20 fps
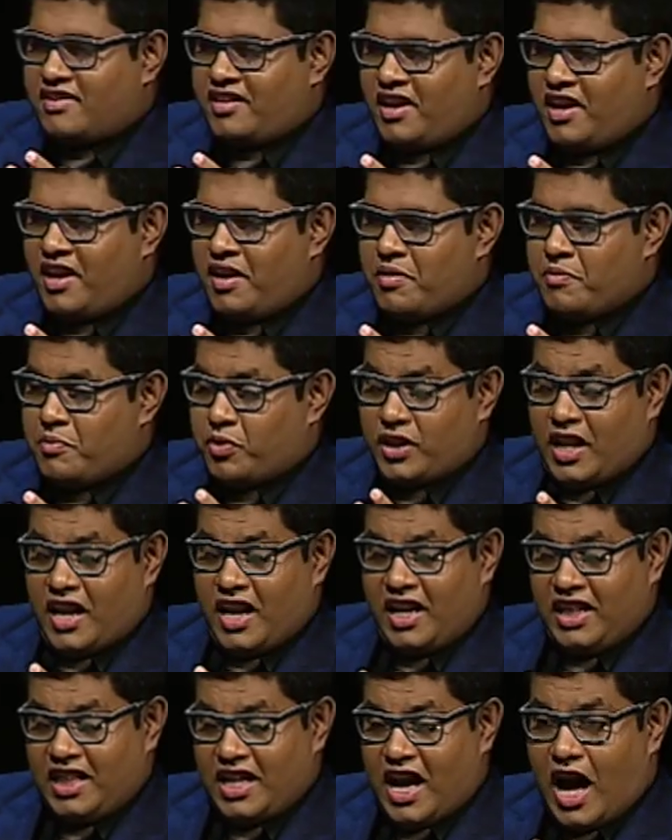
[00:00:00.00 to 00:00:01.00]
see more than
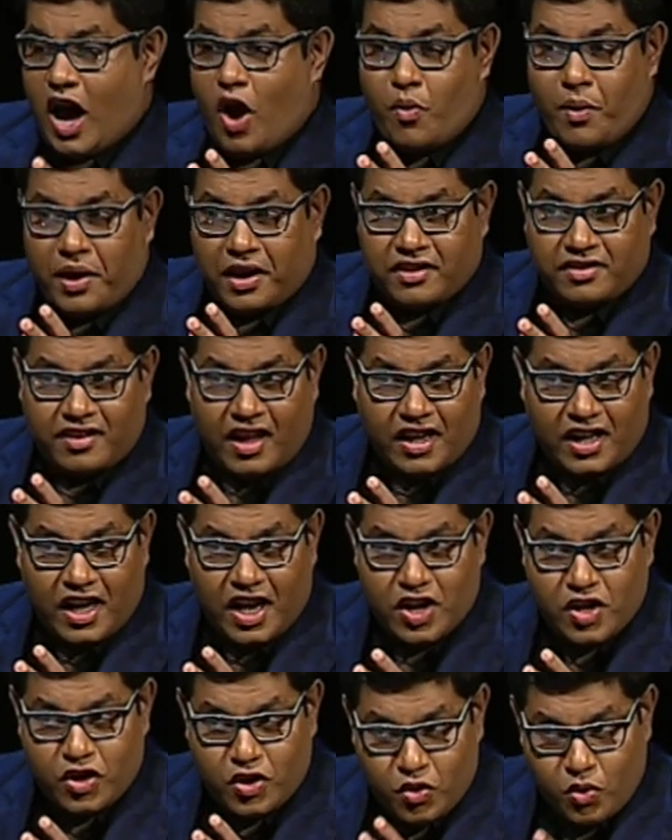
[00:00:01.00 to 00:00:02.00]
anything how
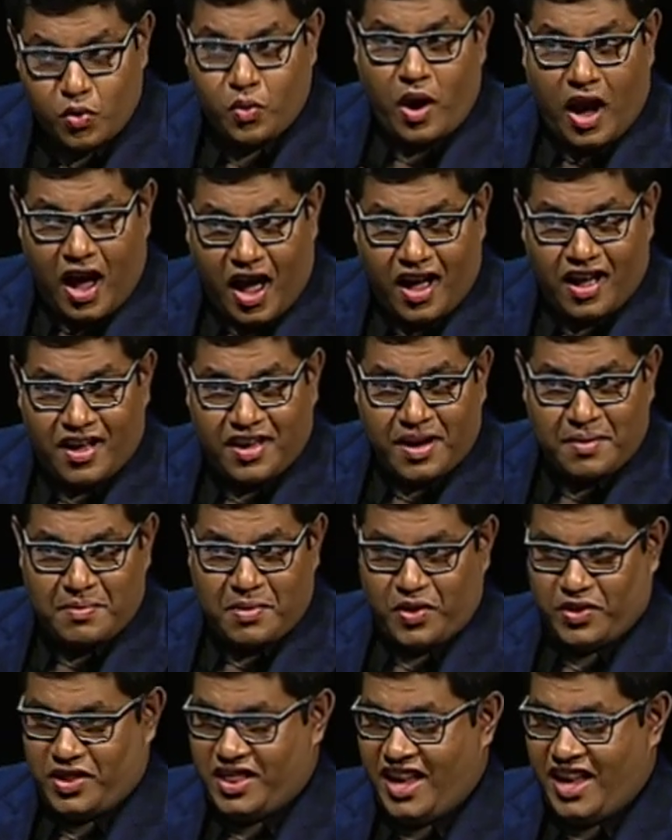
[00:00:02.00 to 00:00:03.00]
excited you are about